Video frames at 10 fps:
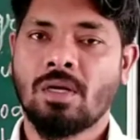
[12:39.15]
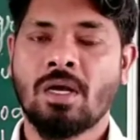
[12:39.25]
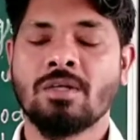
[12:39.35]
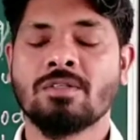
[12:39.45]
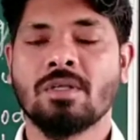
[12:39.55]

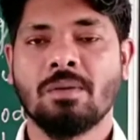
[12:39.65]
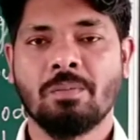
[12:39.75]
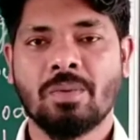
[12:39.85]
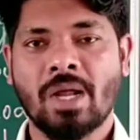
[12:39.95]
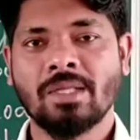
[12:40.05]
as
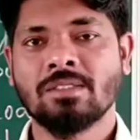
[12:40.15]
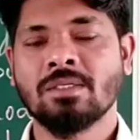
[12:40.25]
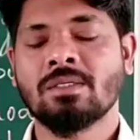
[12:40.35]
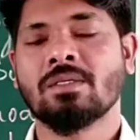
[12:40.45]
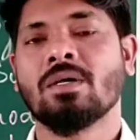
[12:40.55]

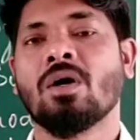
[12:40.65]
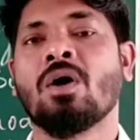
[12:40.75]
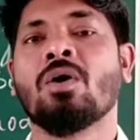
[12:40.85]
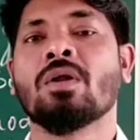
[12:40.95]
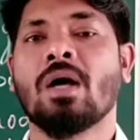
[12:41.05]
brighter
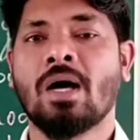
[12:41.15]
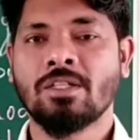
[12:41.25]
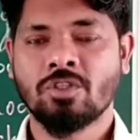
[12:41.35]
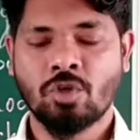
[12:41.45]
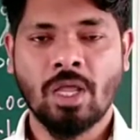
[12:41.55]
or
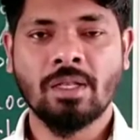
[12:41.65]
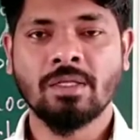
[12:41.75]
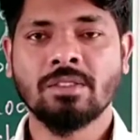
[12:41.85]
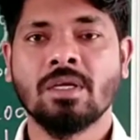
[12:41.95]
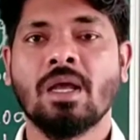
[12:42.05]

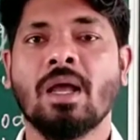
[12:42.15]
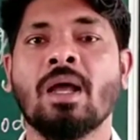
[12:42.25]
unshaded,